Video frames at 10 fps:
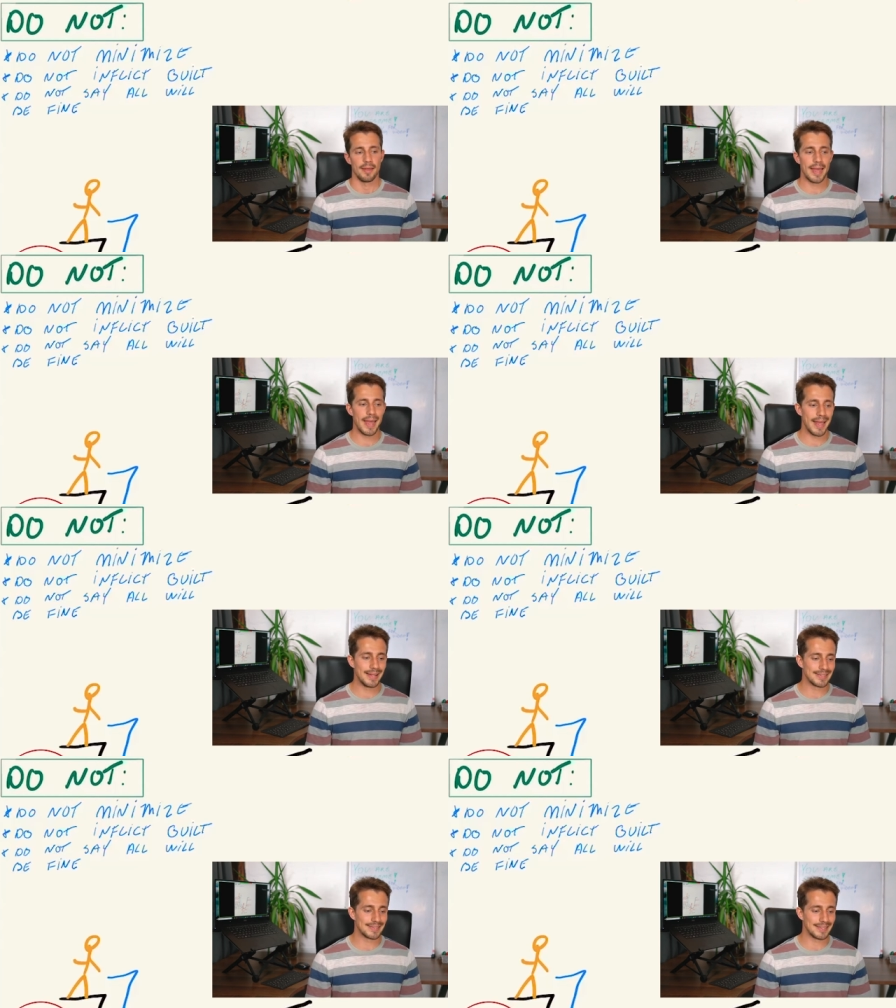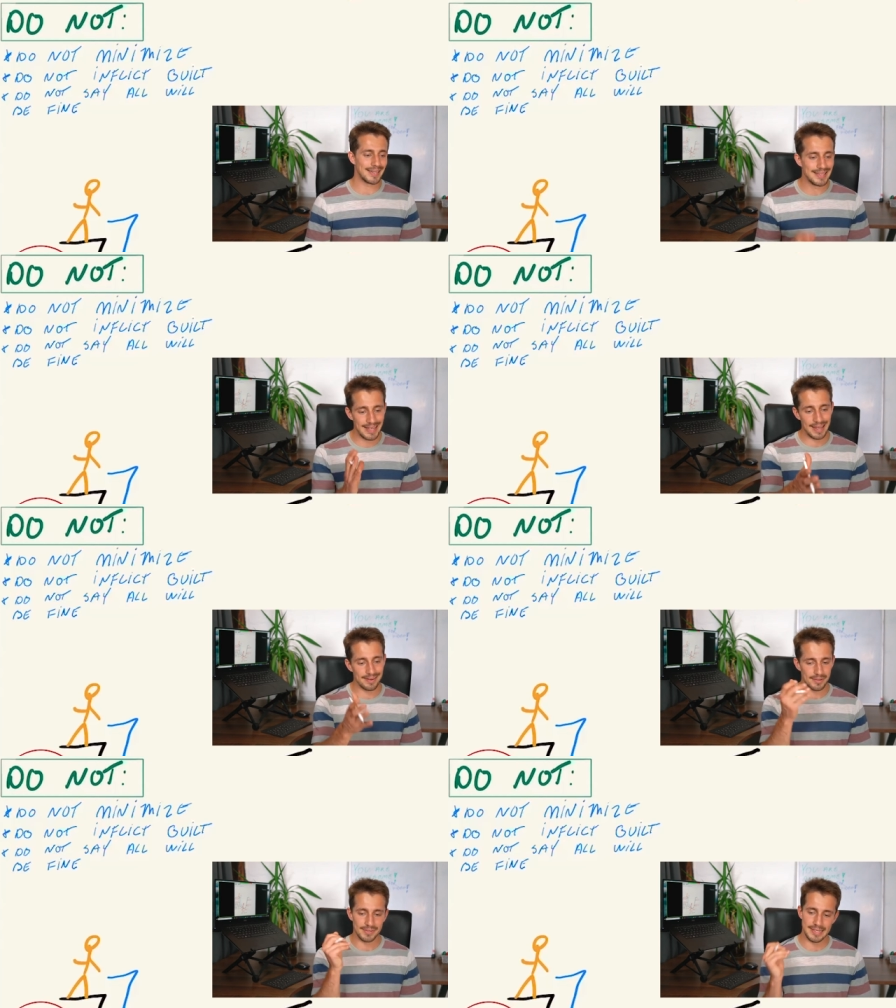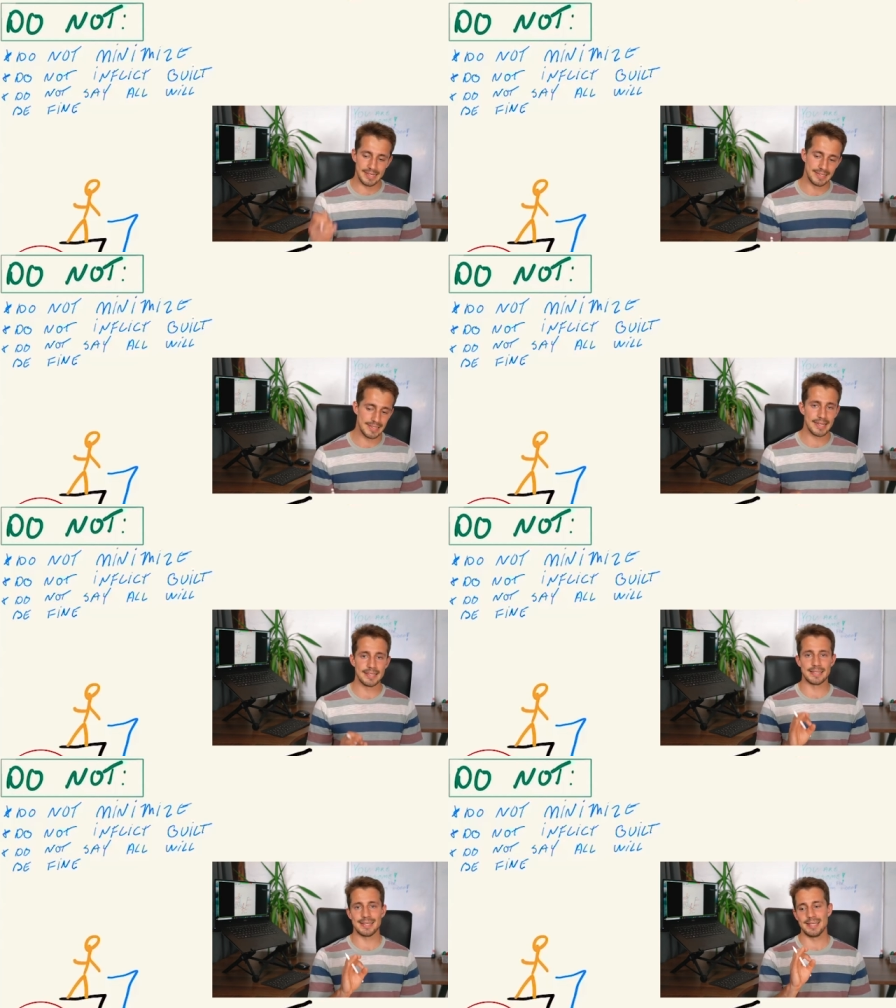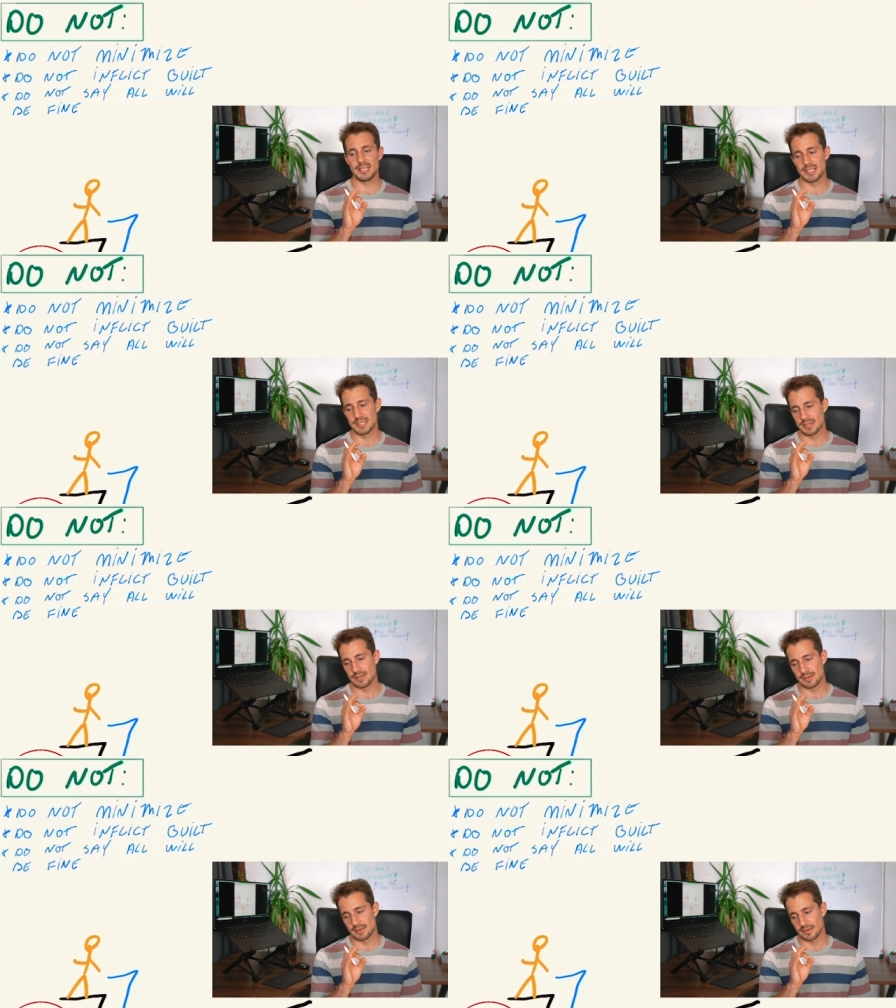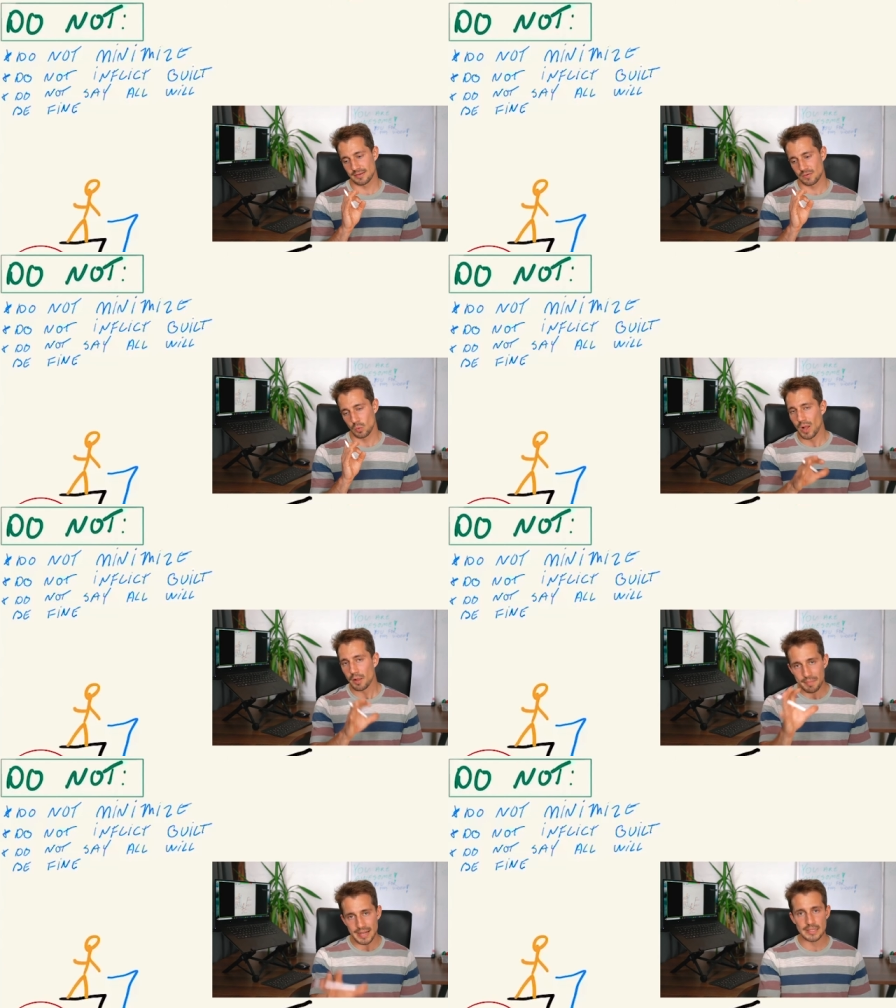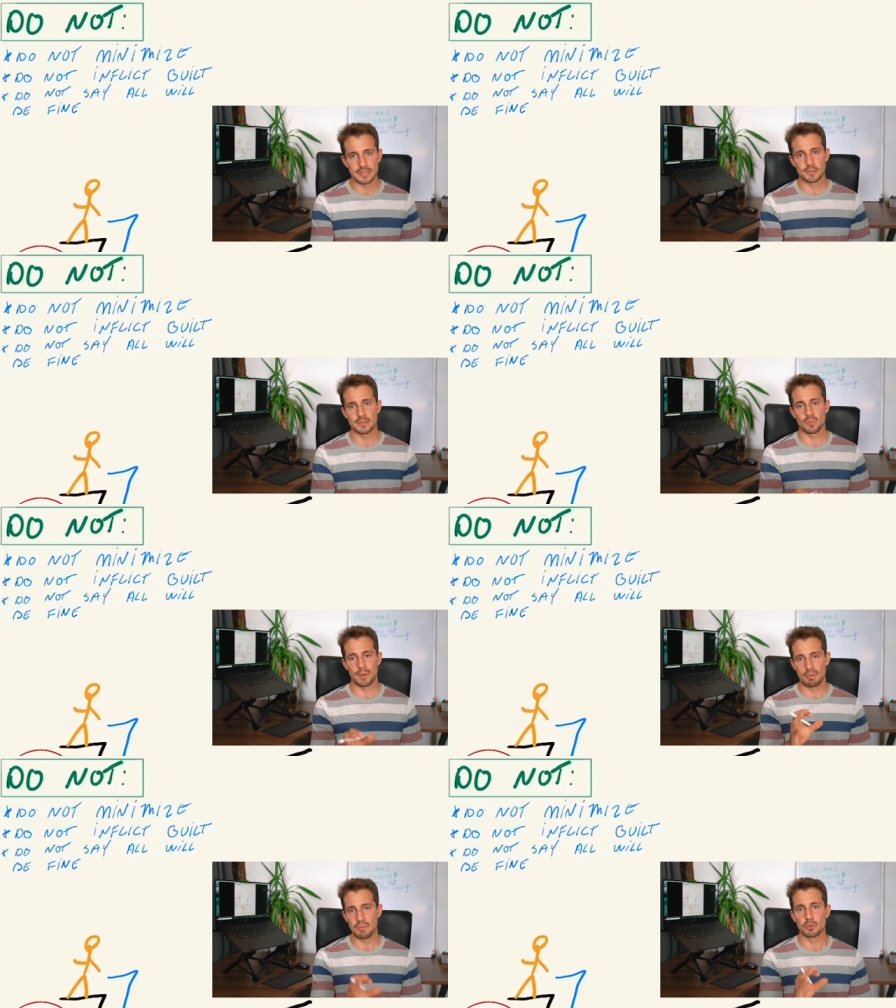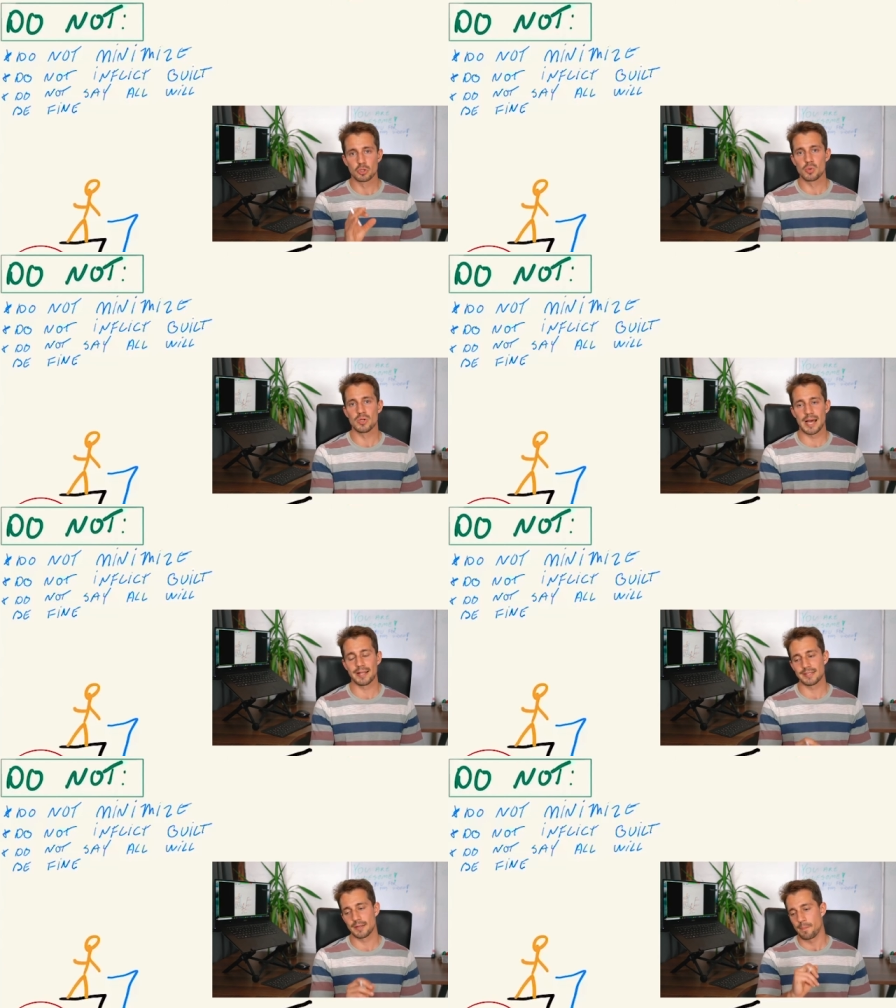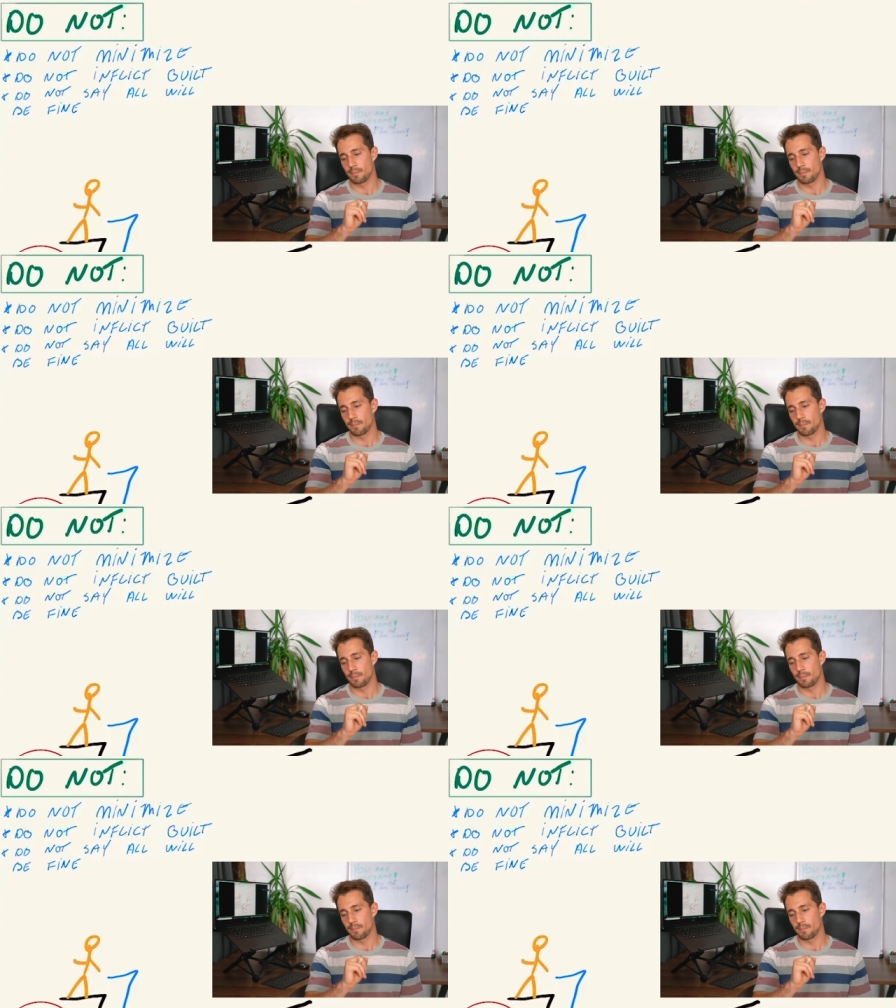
And again, the intent is well meant when people do that,